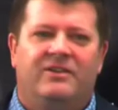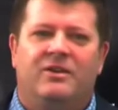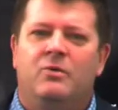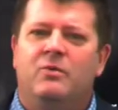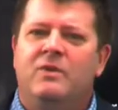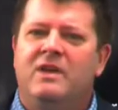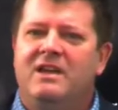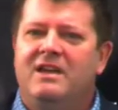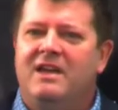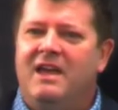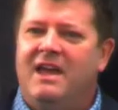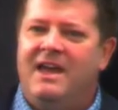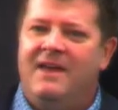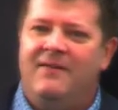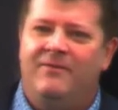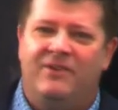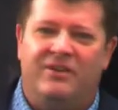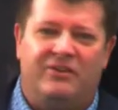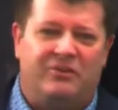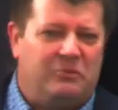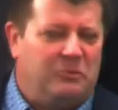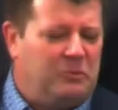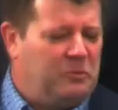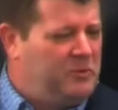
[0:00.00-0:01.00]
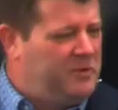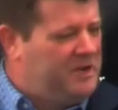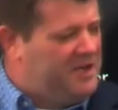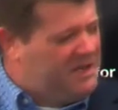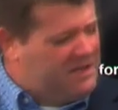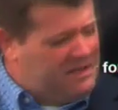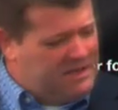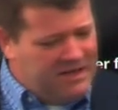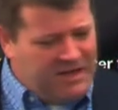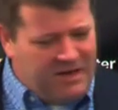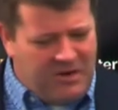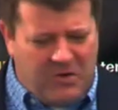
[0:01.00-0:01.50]
So we gave this
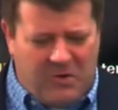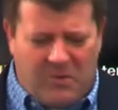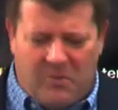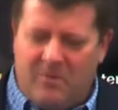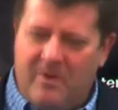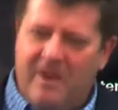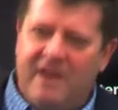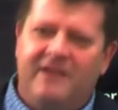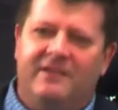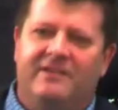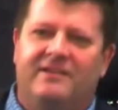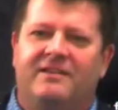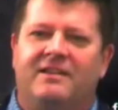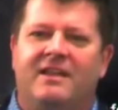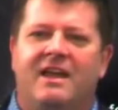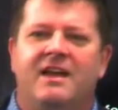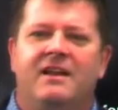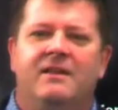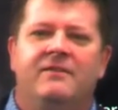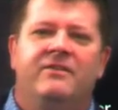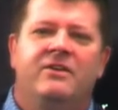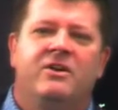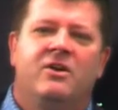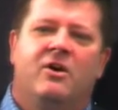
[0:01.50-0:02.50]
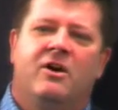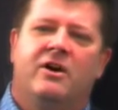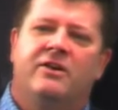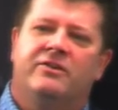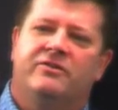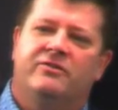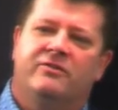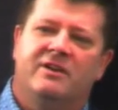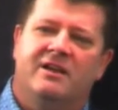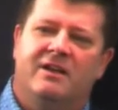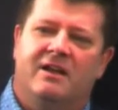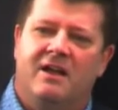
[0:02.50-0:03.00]
really great
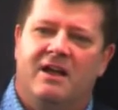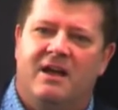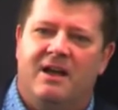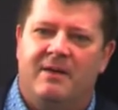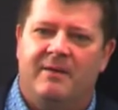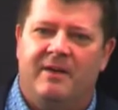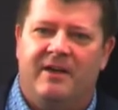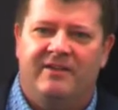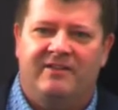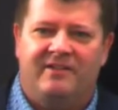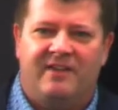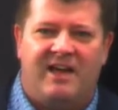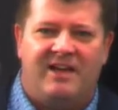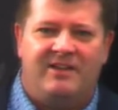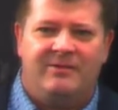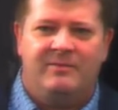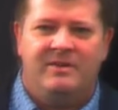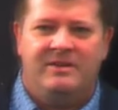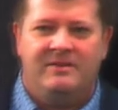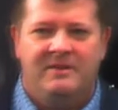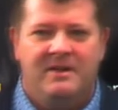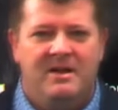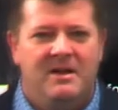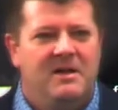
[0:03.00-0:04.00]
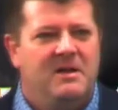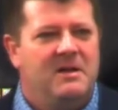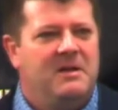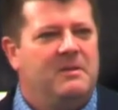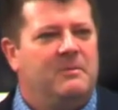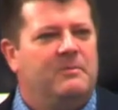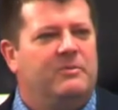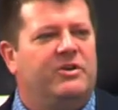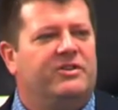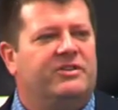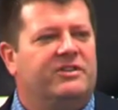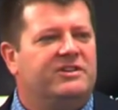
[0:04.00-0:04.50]
state-of-the-art assessment,
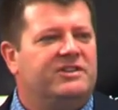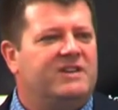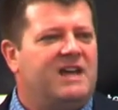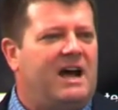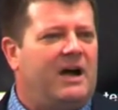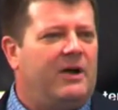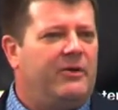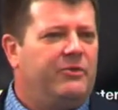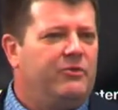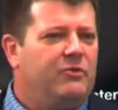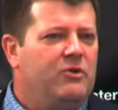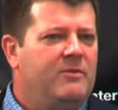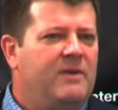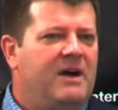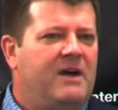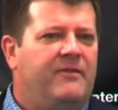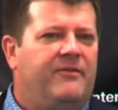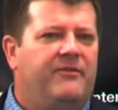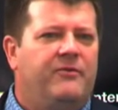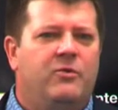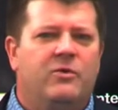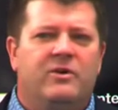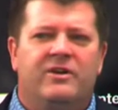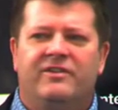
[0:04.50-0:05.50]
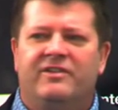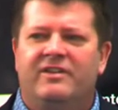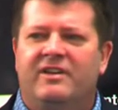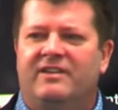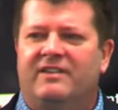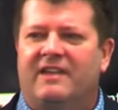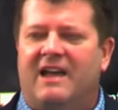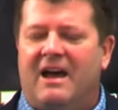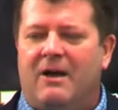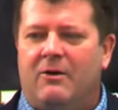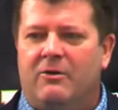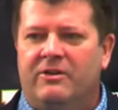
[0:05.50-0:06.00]
put the child through about 4 to
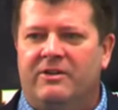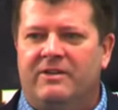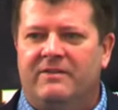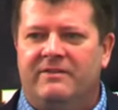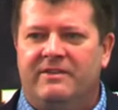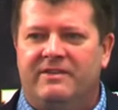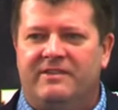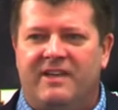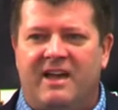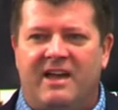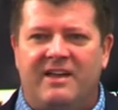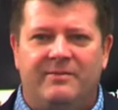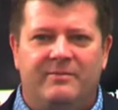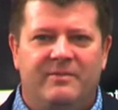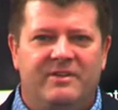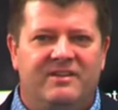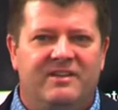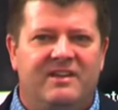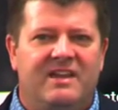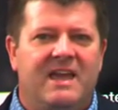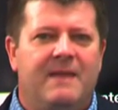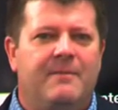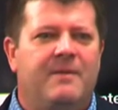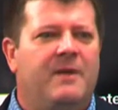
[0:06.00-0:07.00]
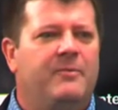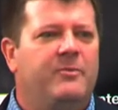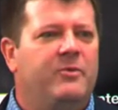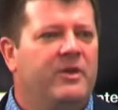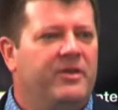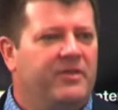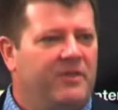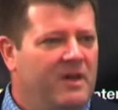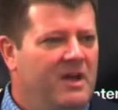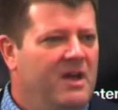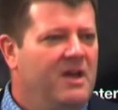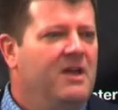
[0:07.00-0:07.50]
6 hours of assessments, and came up
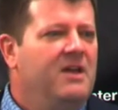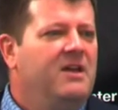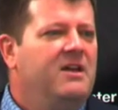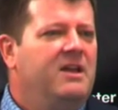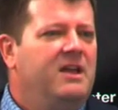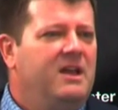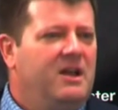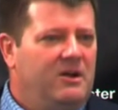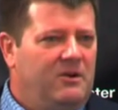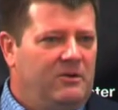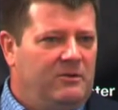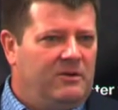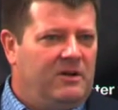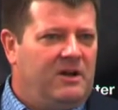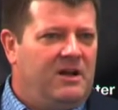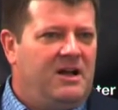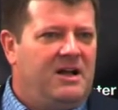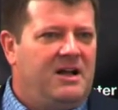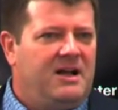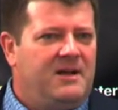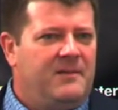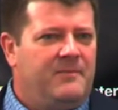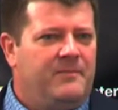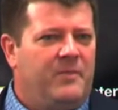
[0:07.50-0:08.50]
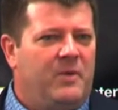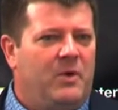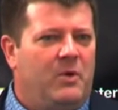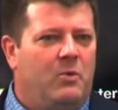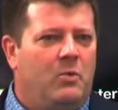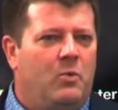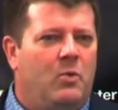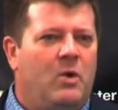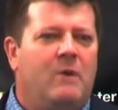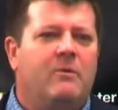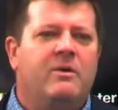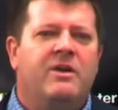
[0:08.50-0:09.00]
with, you know,
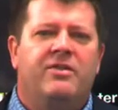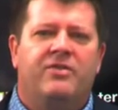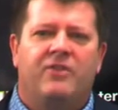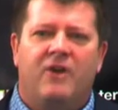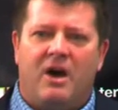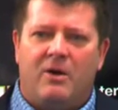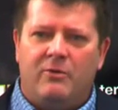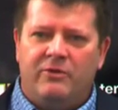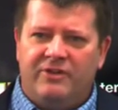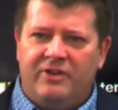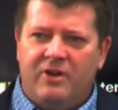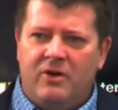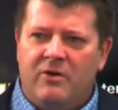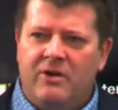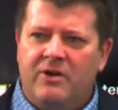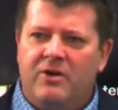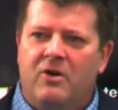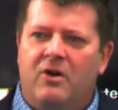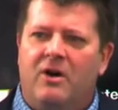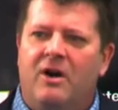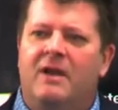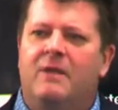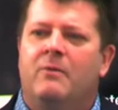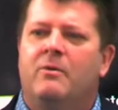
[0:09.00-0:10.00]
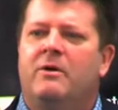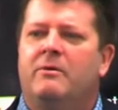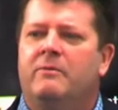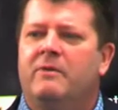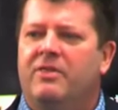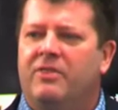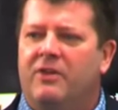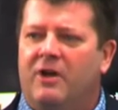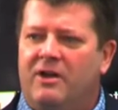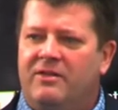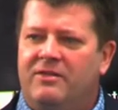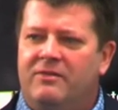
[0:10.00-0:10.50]
what we thought was going on and what
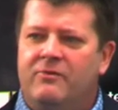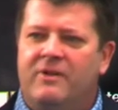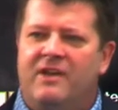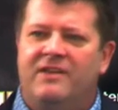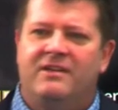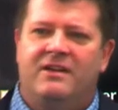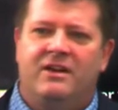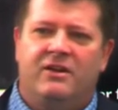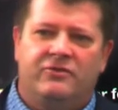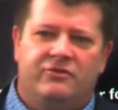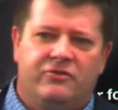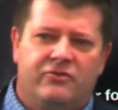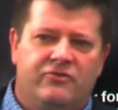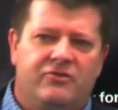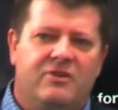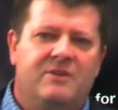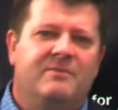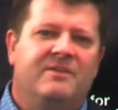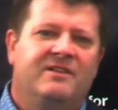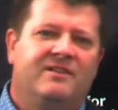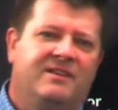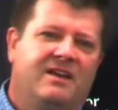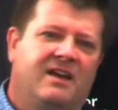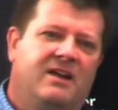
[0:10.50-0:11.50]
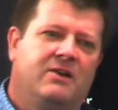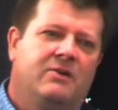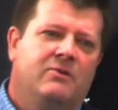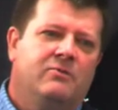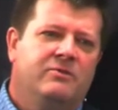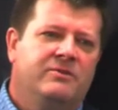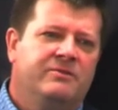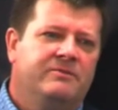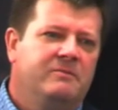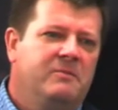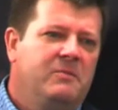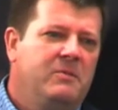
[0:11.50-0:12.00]
we thought the residential treatment
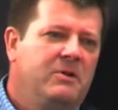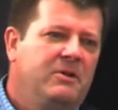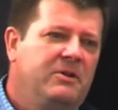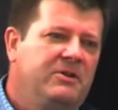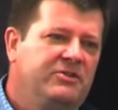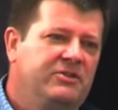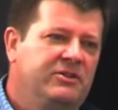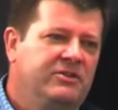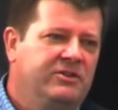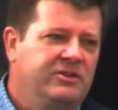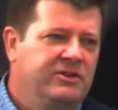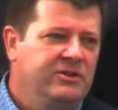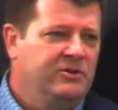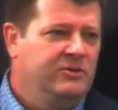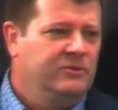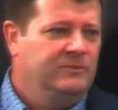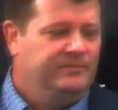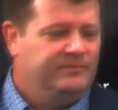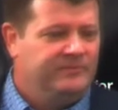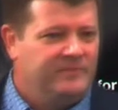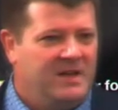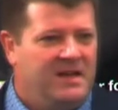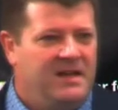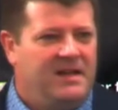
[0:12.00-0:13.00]
center should do.